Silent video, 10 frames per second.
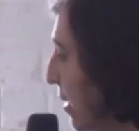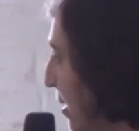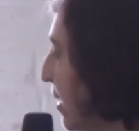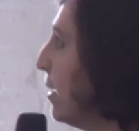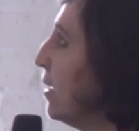
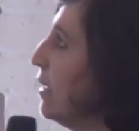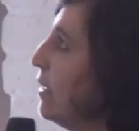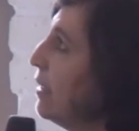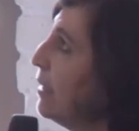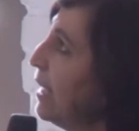
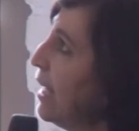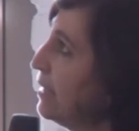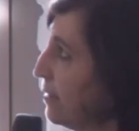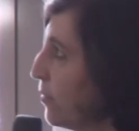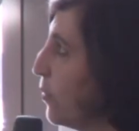
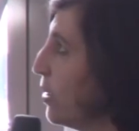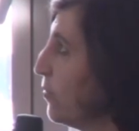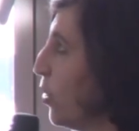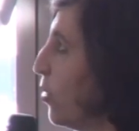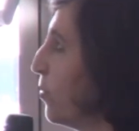and one
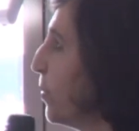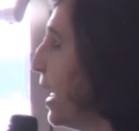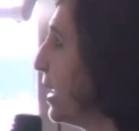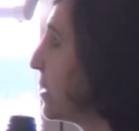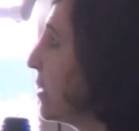more
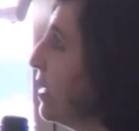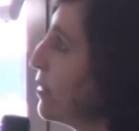back.